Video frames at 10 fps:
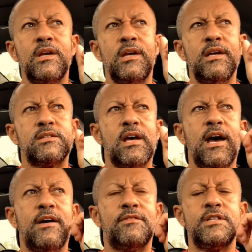He has a
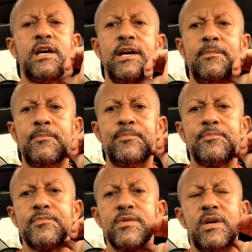half a day,
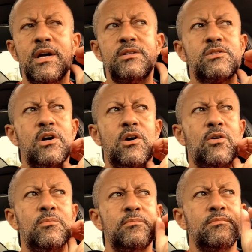and
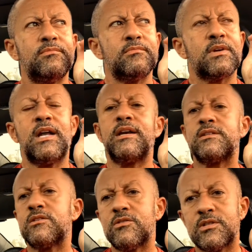so kind of
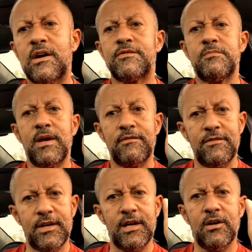gets a little tough to make
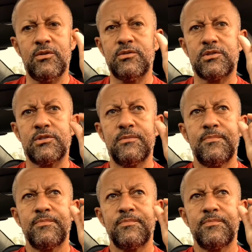videos